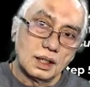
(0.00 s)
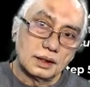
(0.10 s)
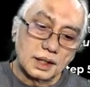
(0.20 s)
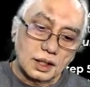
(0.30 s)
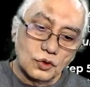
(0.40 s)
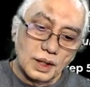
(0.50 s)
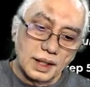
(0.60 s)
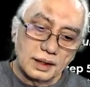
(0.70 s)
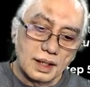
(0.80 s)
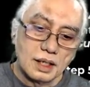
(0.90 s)
the
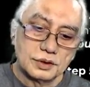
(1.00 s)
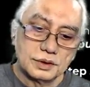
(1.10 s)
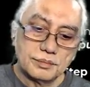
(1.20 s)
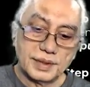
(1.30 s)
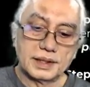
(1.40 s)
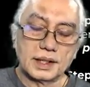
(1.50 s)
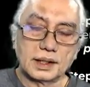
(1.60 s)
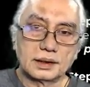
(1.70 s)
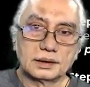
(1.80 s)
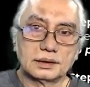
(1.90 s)
cooling down
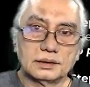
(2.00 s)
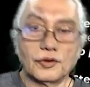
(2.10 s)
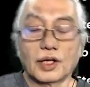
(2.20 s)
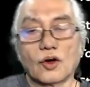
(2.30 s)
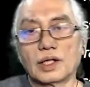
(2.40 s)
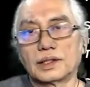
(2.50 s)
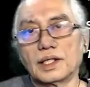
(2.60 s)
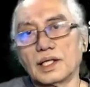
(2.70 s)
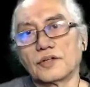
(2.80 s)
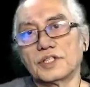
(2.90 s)
breathing. We call it
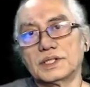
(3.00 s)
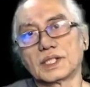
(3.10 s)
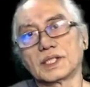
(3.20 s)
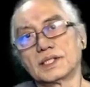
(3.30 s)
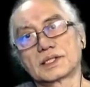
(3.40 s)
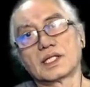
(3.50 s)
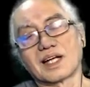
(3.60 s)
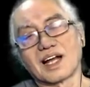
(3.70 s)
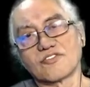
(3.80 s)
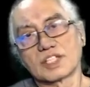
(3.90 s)
in Indonesia is
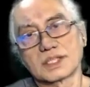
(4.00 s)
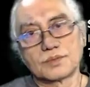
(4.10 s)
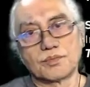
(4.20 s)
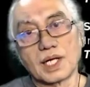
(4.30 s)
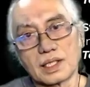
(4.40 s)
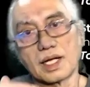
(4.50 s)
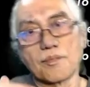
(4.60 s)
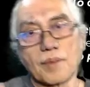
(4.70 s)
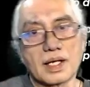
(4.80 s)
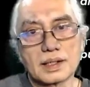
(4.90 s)
nafas
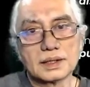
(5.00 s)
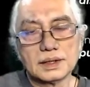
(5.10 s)
pengendapan.